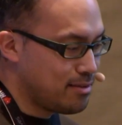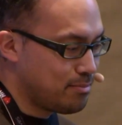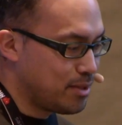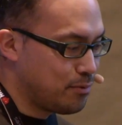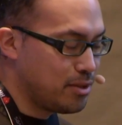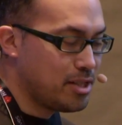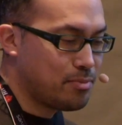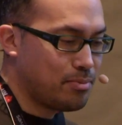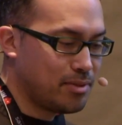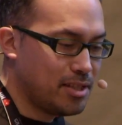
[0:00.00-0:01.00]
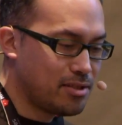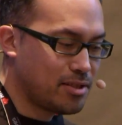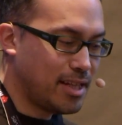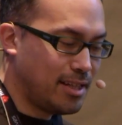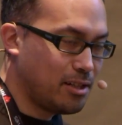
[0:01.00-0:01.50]
But for each
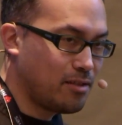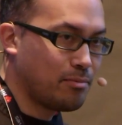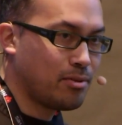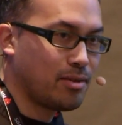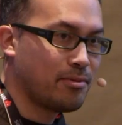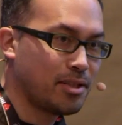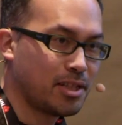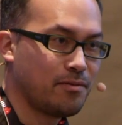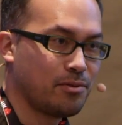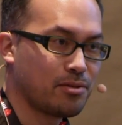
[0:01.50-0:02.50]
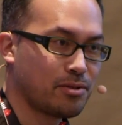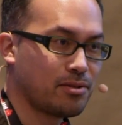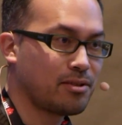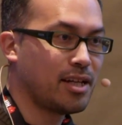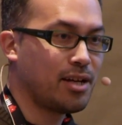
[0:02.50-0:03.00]
setting of a parameter gives you a
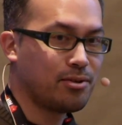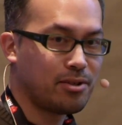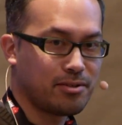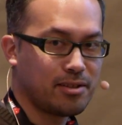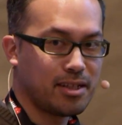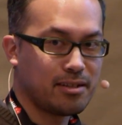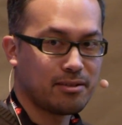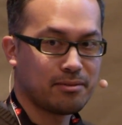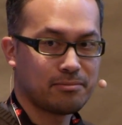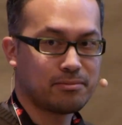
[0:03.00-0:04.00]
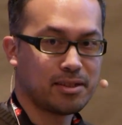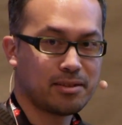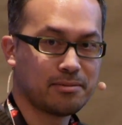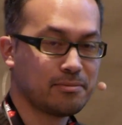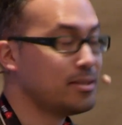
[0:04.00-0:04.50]
certain error on your data, right?